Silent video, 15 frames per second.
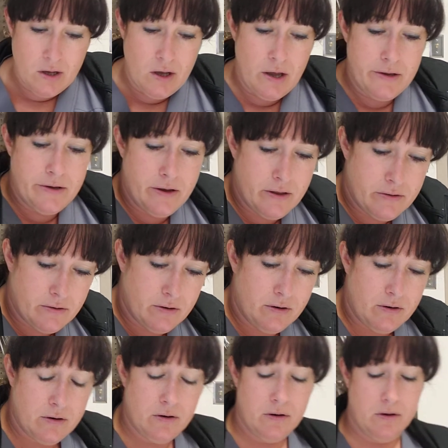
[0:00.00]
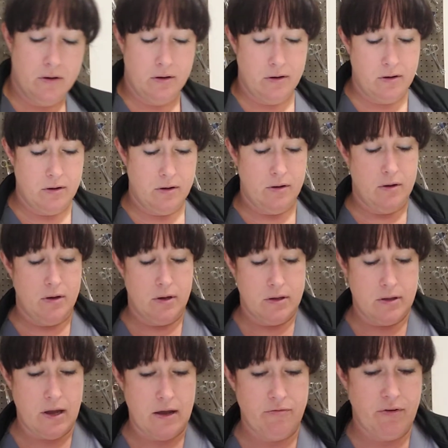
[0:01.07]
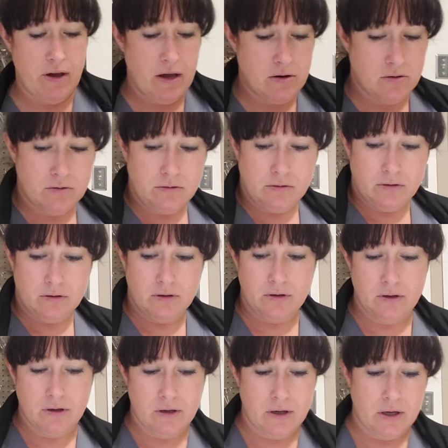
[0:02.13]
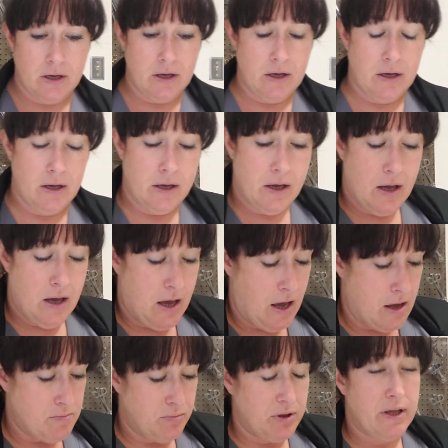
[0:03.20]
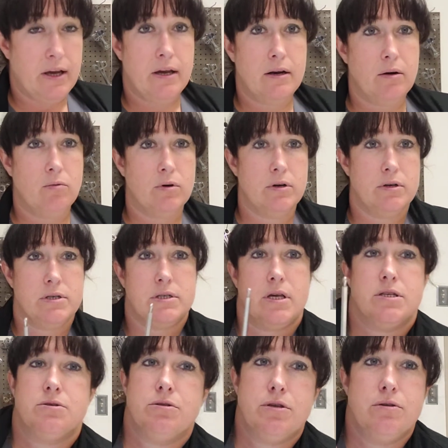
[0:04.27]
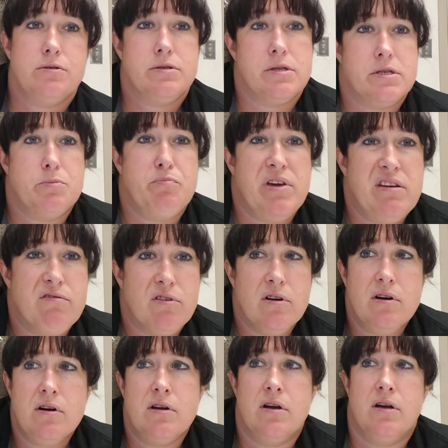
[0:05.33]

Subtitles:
Another knife handle and blade I want to discuss with you is this beaver.